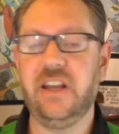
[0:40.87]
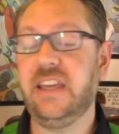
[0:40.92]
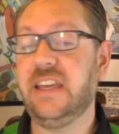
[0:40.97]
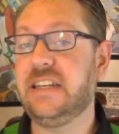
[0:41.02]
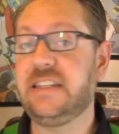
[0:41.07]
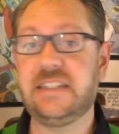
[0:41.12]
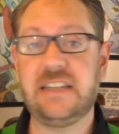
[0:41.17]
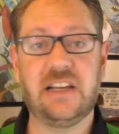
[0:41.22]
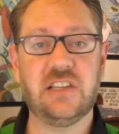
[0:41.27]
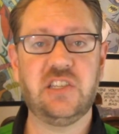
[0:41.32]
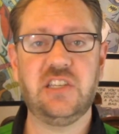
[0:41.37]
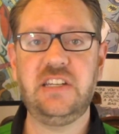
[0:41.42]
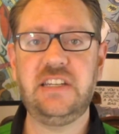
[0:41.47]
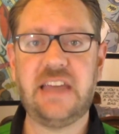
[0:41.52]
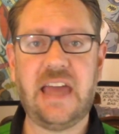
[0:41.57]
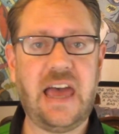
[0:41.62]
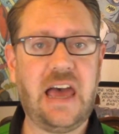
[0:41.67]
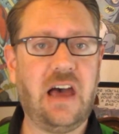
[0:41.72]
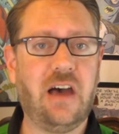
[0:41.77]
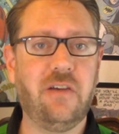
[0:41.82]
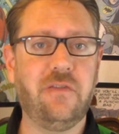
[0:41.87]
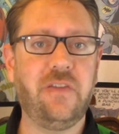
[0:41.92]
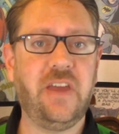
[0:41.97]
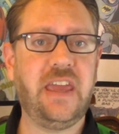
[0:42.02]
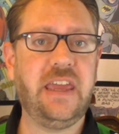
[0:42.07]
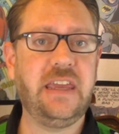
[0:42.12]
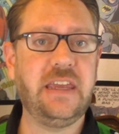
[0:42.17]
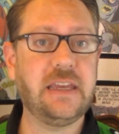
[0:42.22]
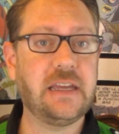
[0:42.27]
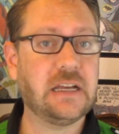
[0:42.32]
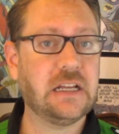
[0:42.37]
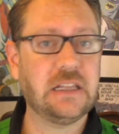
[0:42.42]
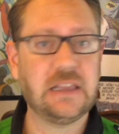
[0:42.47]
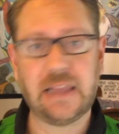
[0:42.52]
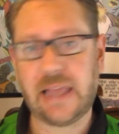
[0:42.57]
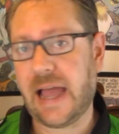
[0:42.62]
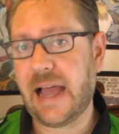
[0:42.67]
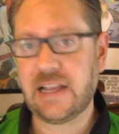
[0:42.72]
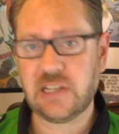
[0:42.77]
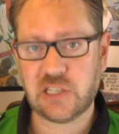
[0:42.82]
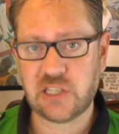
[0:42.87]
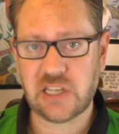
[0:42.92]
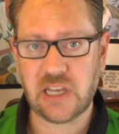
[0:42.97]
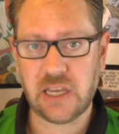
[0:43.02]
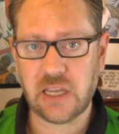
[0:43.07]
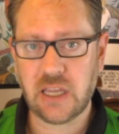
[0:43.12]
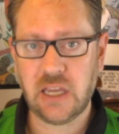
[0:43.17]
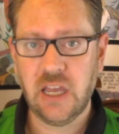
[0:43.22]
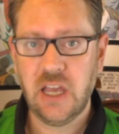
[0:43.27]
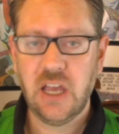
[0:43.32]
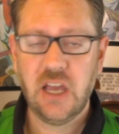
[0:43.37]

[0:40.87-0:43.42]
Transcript: It doesn't have a classic